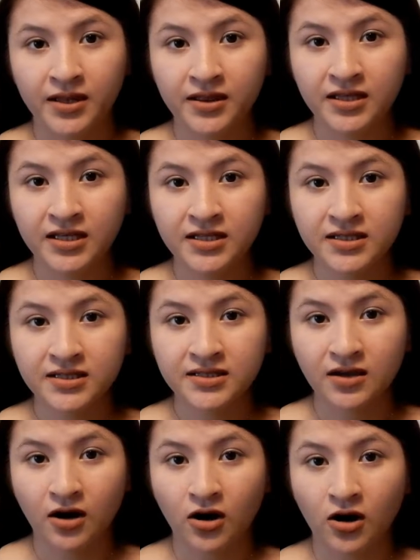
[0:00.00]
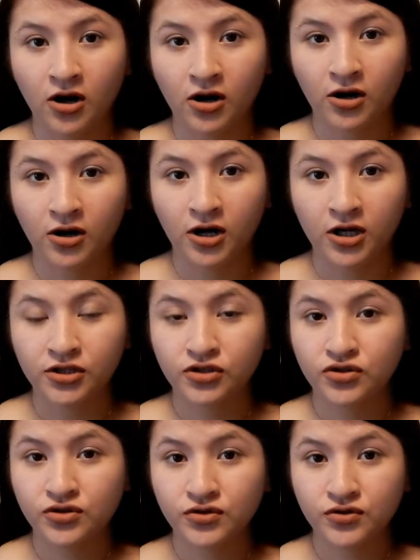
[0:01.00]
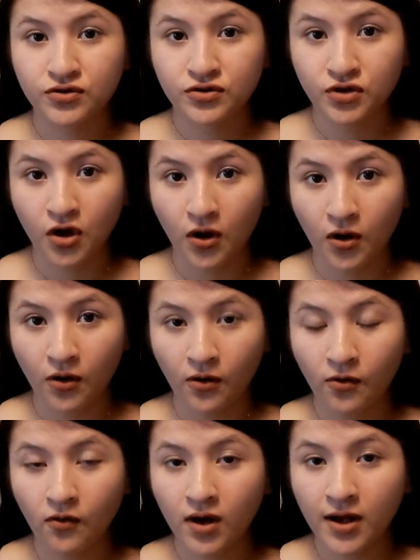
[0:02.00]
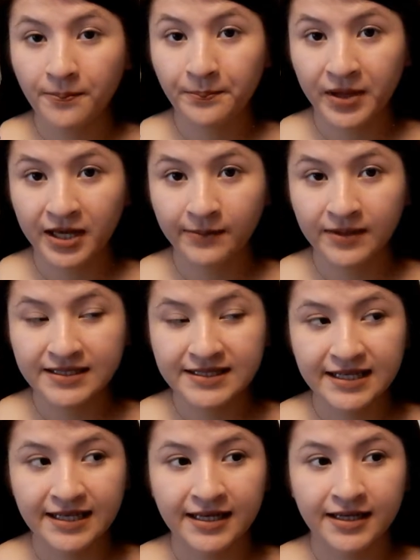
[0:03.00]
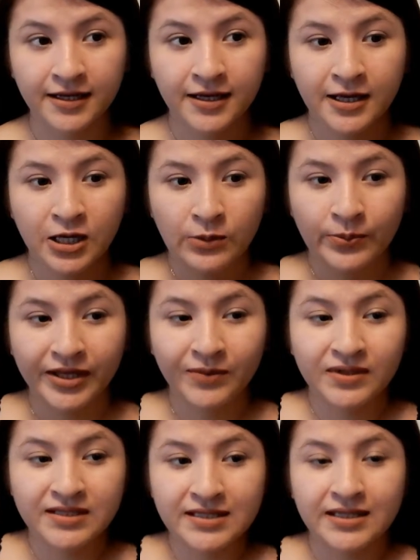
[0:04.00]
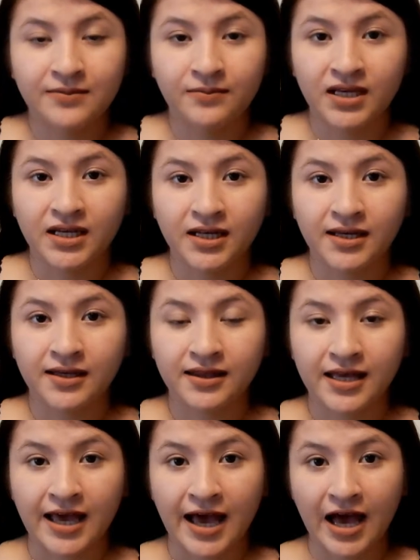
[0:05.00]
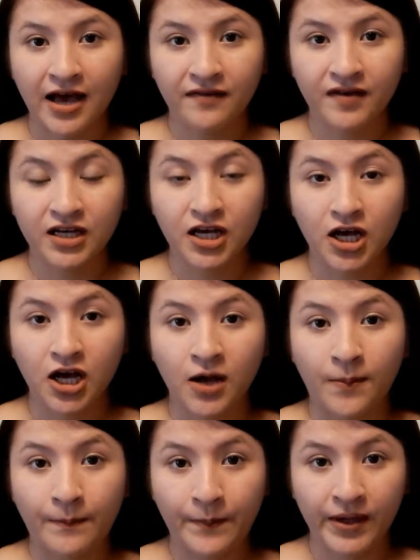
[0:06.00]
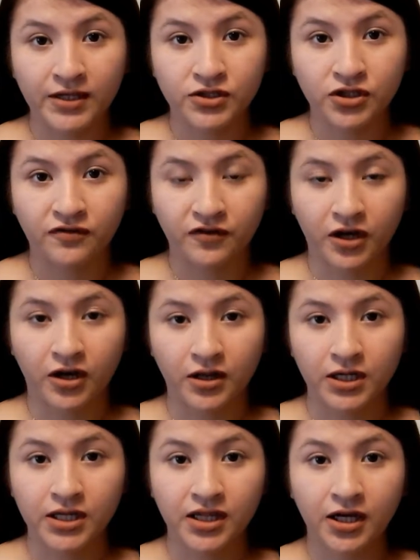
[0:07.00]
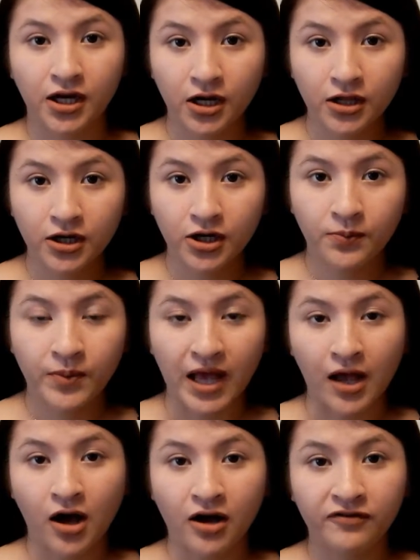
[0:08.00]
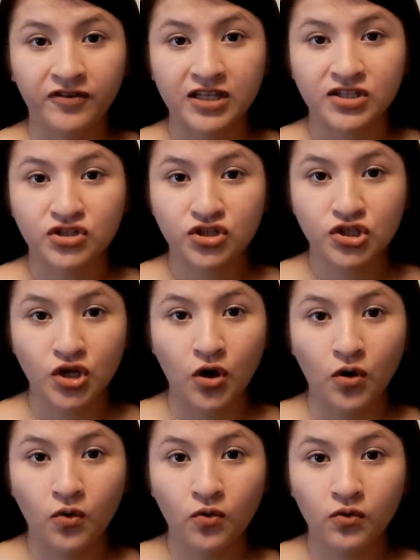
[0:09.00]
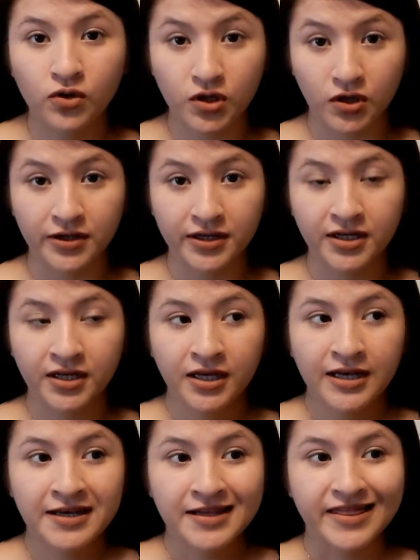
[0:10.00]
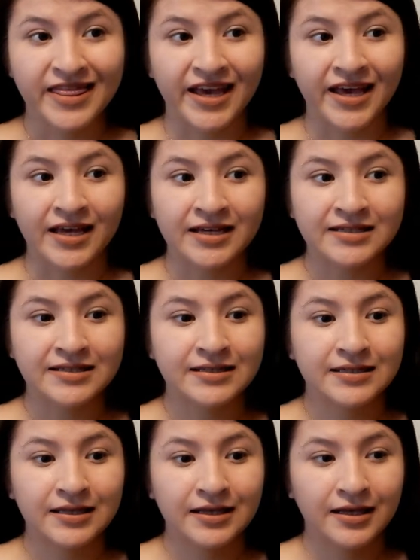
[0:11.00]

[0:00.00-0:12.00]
These are so pigmented meaning they have a bunch of color. The color payoff is so good that